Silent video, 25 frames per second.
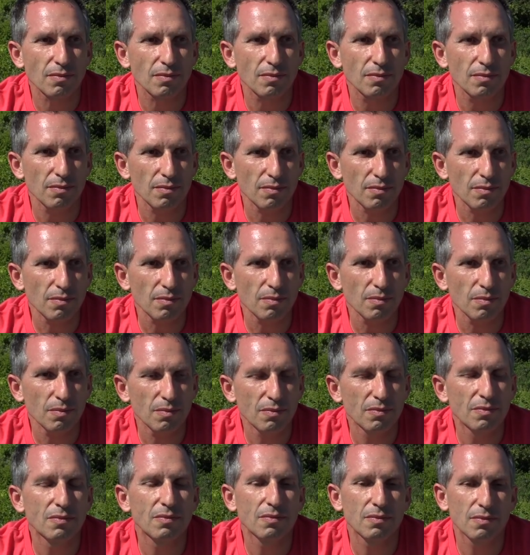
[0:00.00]

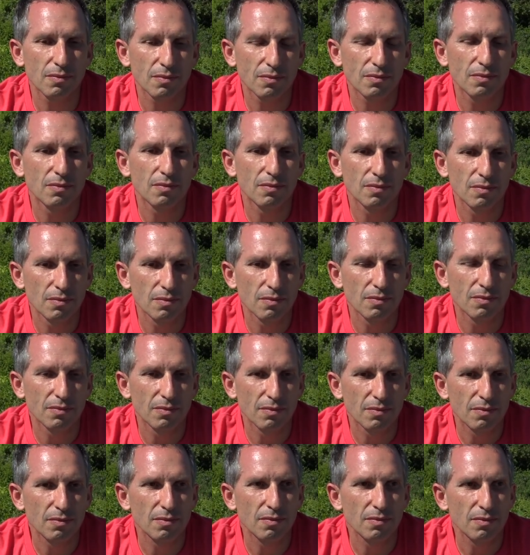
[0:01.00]

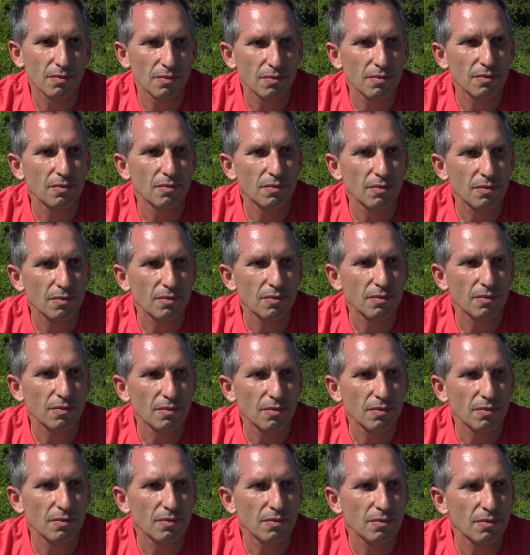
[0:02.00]

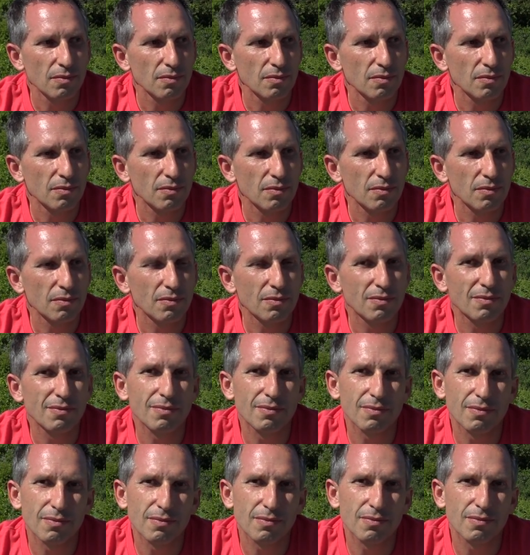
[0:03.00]

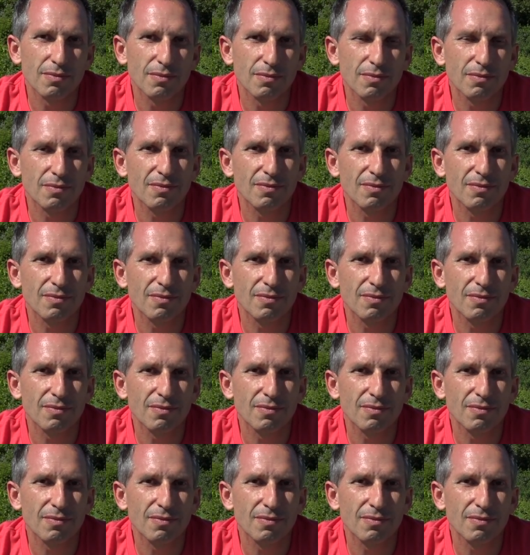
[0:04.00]
No words are spoken by the person on screen.